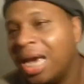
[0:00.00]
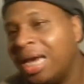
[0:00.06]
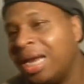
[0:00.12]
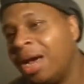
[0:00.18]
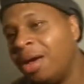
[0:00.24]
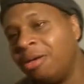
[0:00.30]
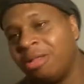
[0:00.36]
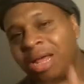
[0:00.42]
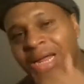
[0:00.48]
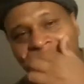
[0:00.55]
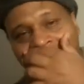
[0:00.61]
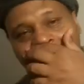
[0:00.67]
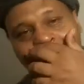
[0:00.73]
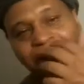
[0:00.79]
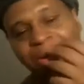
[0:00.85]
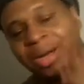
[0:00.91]
And
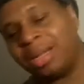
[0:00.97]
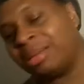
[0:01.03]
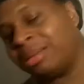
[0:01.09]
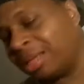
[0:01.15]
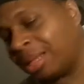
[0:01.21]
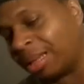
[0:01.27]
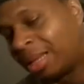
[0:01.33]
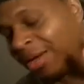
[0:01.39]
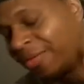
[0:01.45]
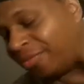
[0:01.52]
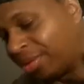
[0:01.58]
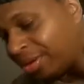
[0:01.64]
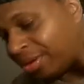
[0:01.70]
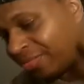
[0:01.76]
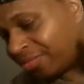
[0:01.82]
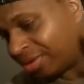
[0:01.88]
not on the
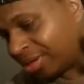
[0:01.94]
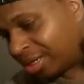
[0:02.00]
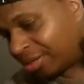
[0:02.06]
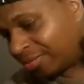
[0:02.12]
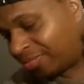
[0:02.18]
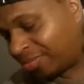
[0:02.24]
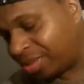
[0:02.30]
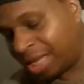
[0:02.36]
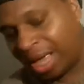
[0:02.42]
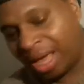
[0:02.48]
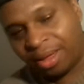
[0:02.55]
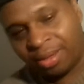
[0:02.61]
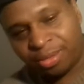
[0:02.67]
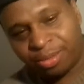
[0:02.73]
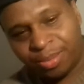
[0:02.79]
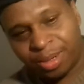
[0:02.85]
level of
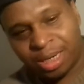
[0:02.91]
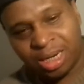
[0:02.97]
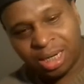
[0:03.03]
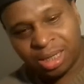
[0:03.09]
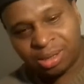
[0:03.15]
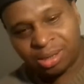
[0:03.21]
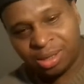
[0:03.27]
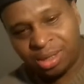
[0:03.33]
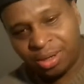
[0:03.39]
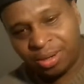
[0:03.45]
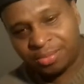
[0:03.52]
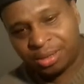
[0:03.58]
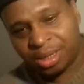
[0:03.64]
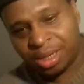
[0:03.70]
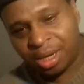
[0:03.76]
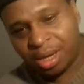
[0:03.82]
death, because, you know what
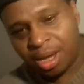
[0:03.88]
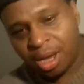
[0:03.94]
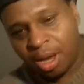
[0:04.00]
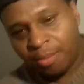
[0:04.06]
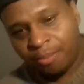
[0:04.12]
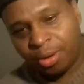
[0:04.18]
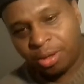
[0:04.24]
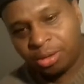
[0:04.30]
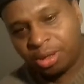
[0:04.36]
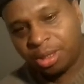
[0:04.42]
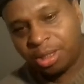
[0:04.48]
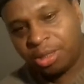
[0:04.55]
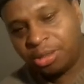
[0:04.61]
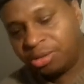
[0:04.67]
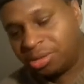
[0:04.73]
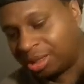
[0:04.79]
I'm saying,
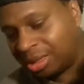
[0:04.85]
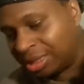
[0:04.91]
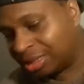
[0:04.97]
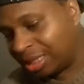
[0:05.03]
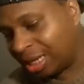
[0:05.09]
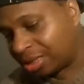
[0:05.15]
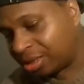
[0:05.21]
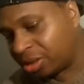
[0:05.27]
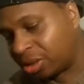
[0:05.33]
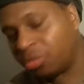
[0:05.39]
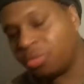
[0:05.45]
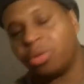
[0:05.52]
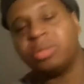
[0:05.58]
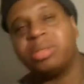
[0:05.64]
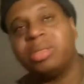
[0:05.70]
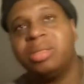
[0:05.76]
persecution is actually
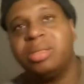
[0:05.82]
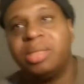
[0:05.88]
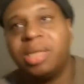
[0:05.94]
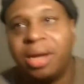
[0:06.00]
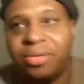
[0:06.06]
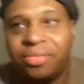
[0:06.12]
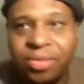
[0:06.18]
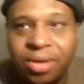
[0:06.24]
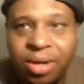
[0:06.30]
worse than death.